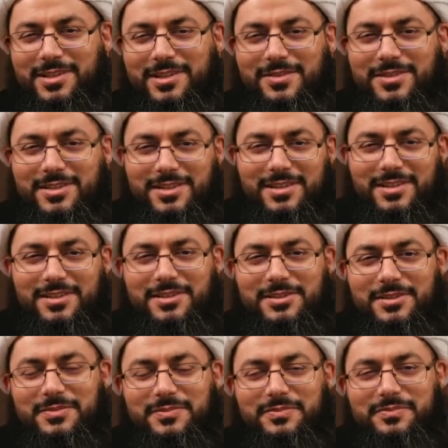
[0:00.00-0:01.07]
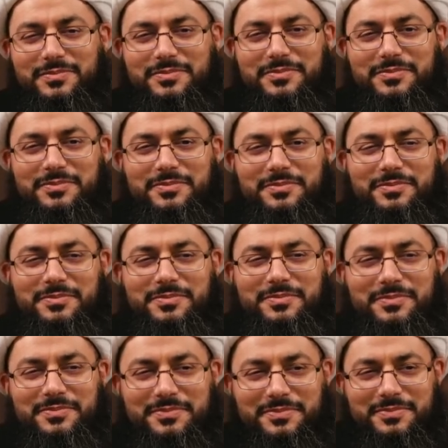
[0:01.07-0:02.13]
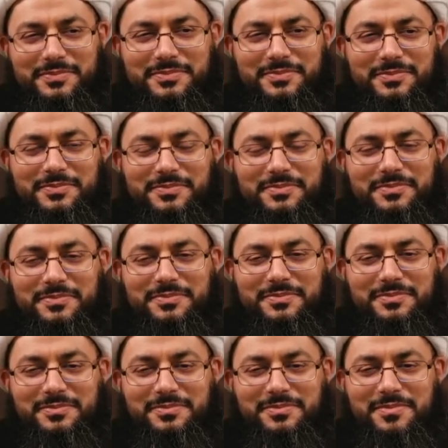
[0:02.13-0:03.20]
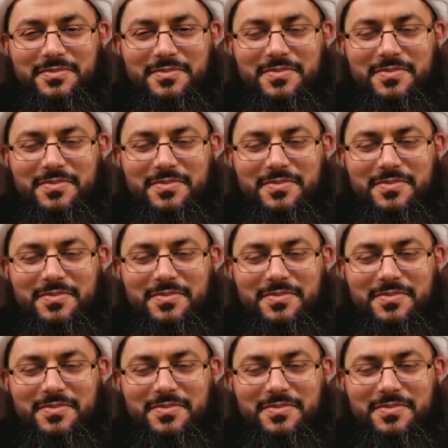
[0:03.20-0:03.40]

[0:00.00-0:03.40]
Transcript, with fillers: And you're so small. You're just tiny.